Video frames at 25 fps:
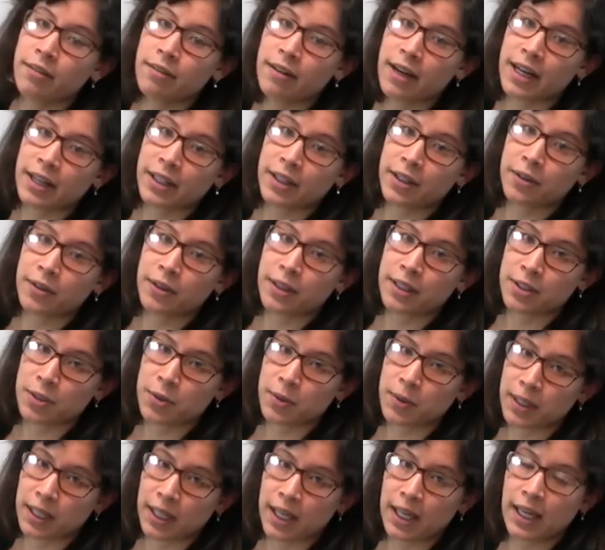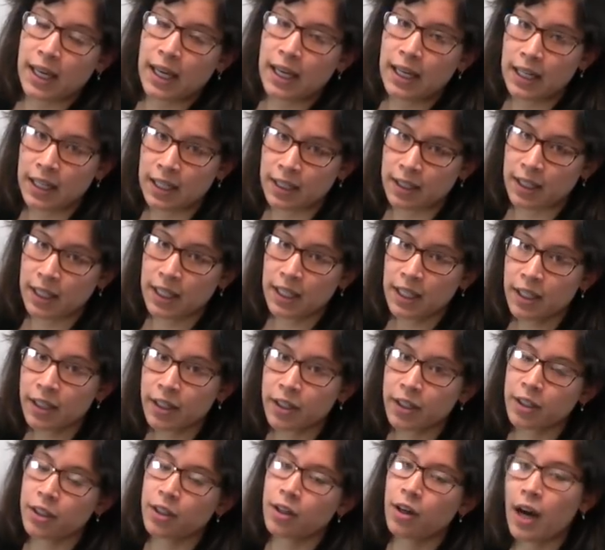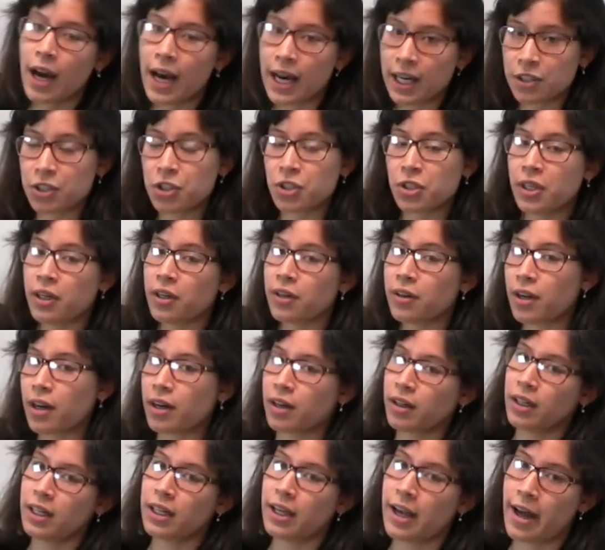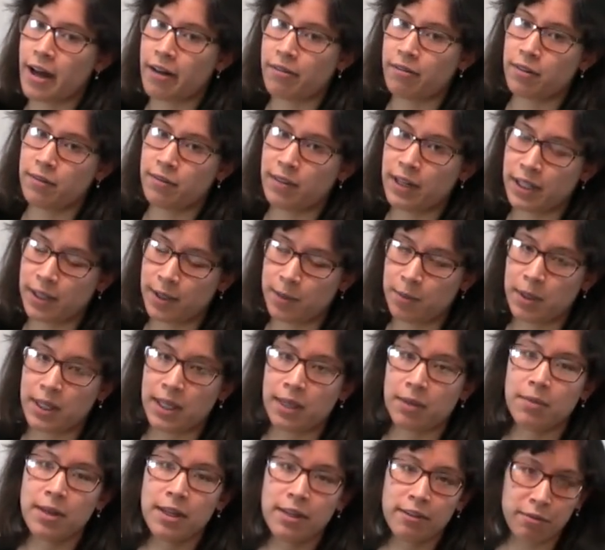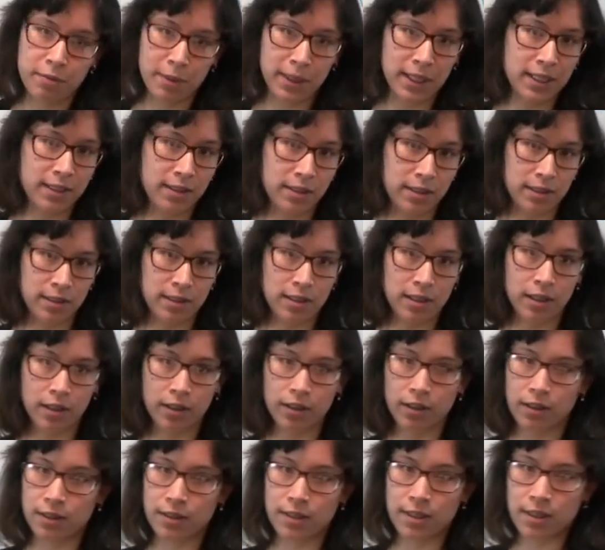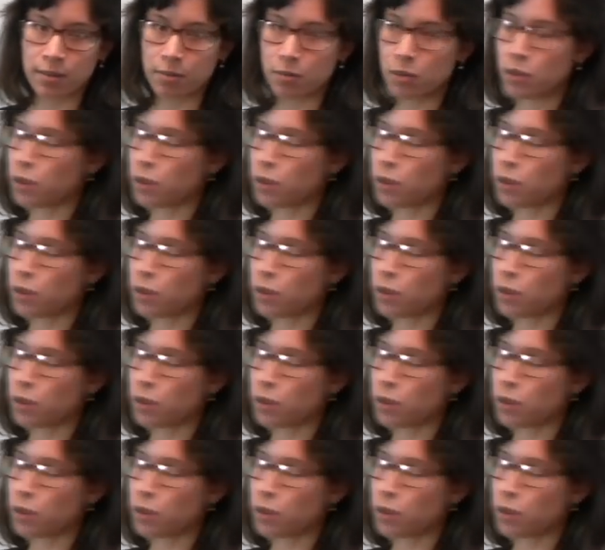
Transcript: value than 28 in here, you actually are not going to have a valid PMF because it's not going to sum